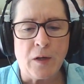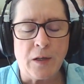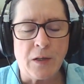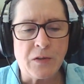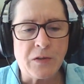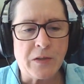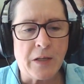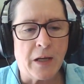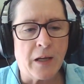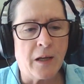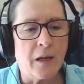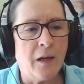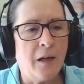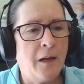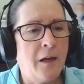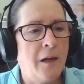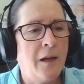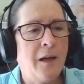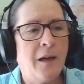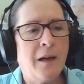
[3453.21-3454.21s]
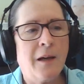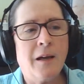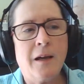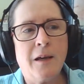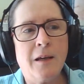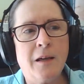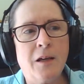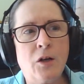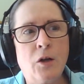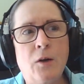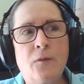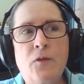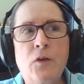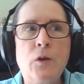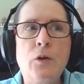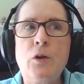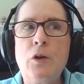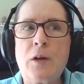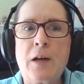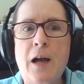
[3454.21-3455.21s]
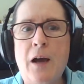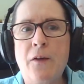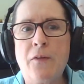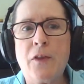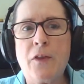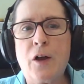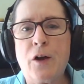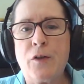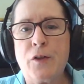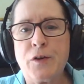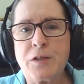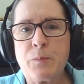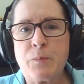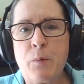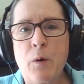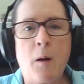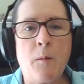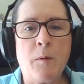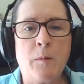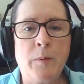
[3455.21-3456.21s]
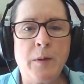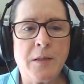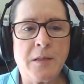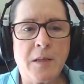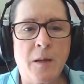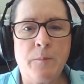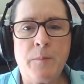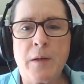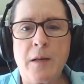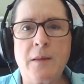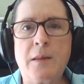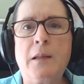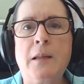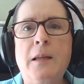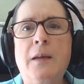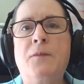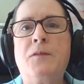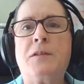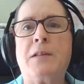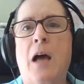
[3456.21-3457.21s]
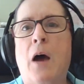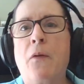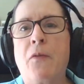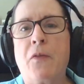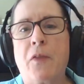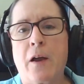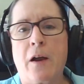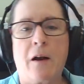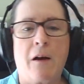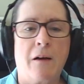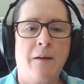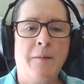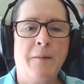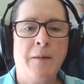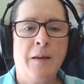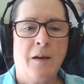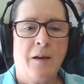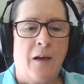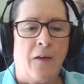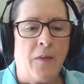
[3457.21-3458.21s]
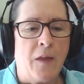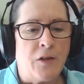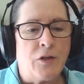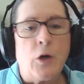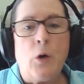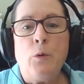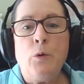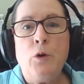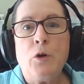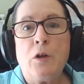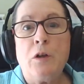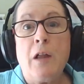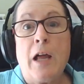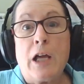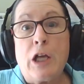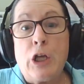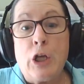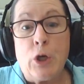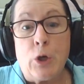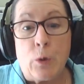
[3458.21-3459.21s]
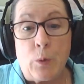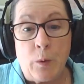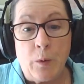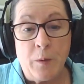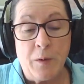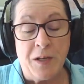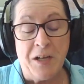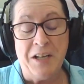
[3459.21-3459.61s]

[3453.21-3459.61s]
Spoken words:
And it's like, if you look out there, there's probably somebody that lives out there and they don't look like you.